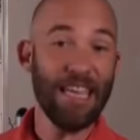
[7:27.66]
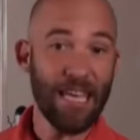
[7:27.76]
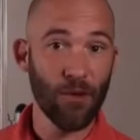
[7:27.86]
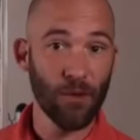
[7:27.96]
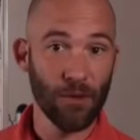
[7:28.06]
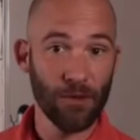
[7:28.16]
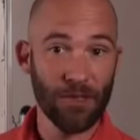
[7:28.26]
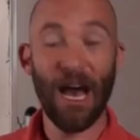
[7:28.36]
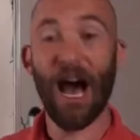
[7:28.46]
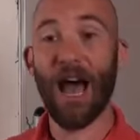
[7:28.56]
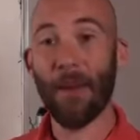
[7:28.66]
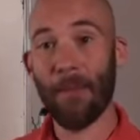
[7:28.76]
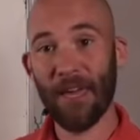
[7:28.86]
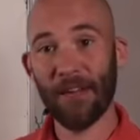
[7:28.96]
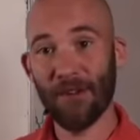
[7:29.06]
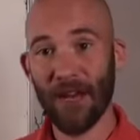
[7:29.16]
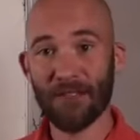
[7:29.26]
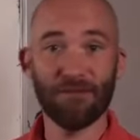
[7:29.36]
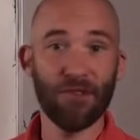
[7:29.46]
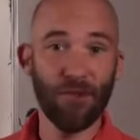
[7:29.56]
equals IP
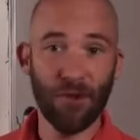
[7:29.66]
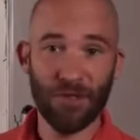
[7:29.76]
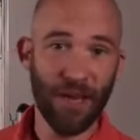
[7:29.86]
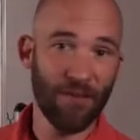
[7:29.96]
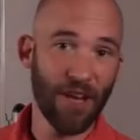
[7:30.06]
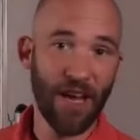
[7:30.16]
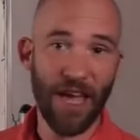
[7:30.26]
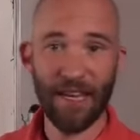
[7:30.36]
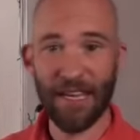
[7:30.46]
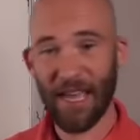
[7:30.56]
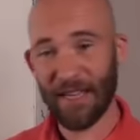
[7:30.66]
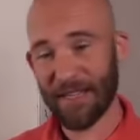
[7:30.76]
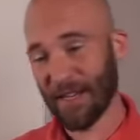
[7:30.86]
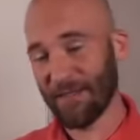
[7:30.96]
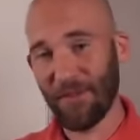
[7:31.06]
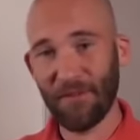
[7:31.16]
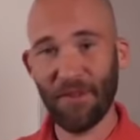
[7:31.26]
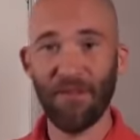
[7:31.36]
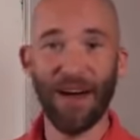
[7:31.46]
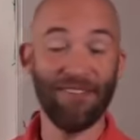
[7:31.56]
address
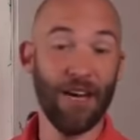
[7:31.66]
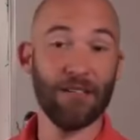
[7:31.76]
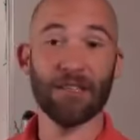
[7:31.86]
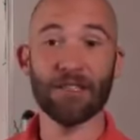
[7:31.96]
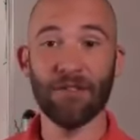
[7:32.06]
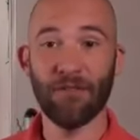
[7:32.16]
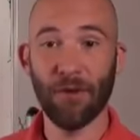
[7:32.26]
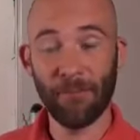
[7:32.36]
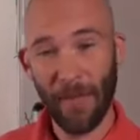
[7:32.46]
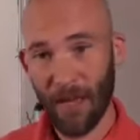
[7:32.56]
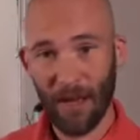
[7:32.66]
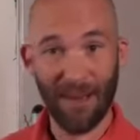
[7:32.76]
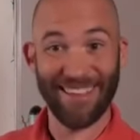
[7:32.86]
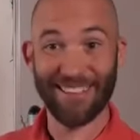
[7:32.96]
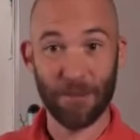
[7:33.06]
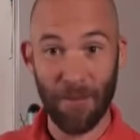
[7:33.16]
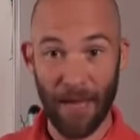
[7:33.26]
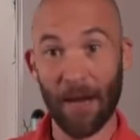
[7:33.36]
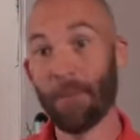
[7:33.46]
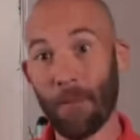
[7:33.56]
207.88.55.64. That's just
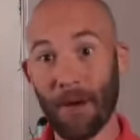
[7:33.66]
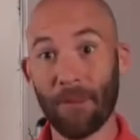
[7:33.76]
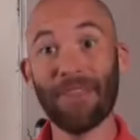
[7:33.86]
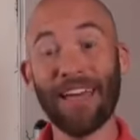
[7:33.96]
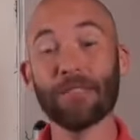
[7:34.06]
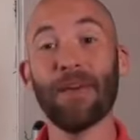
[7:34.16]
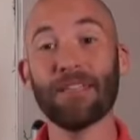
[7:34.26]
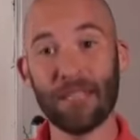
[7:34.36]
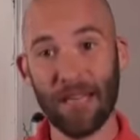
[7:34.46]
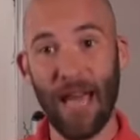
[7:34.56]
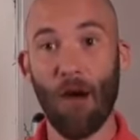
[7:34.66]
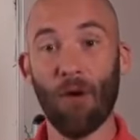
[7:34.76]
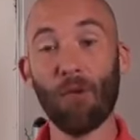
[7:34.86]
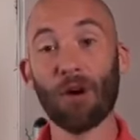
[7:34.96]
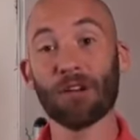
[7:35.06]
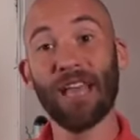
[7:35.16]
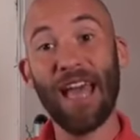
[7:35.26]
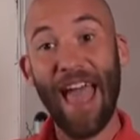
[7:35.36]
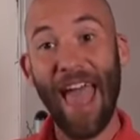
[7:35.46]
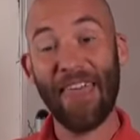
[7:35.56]
made up, but that's basically how it works.
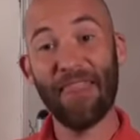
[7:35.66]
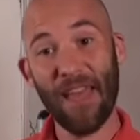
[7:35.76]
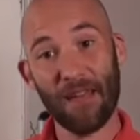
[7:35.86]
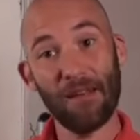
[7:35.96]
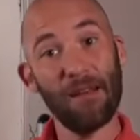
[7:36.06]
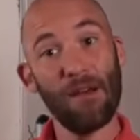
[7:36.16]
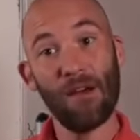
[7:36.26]
And then,